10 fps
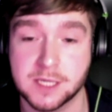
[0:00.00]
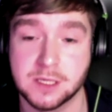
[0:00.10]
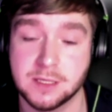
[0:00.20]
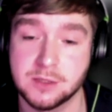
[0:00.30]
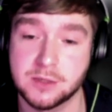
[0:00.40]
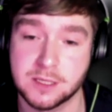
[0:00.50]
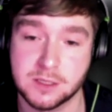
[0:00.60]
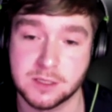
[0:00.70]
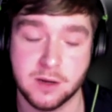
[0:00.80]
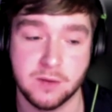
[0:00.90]
interest,
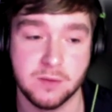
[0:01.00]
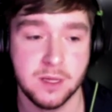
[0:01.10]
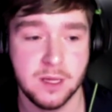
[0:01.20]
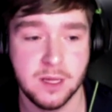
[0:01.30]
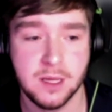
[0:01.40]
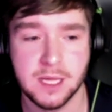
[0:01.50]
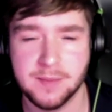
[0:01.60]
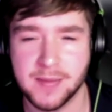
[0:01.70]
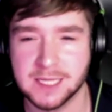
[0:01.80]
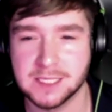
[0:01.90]
the
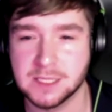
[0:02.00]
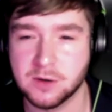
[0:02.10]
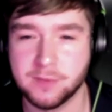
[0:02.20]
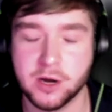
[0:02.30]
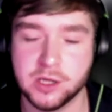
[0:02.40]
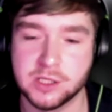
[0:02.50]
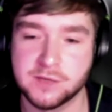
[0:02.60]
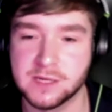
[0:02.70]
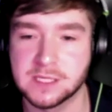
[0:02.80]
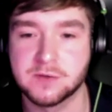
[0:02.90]
ability to approach
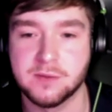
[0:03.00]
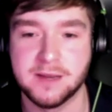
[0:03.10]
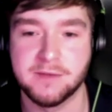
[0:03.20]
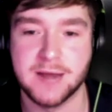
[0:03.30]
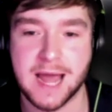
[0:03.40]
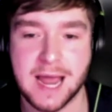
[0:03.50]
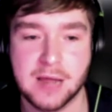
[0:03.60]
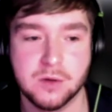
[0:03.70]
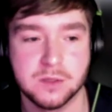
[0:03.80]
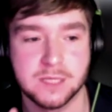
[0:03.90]
things from different
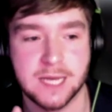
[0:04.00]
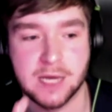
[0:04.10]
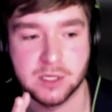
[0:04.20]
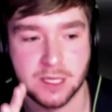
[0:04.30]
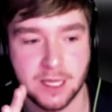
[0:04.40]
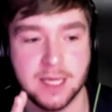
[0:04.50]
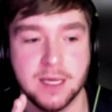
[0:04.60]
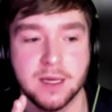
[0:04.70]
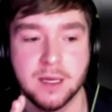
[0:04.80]
angles and actually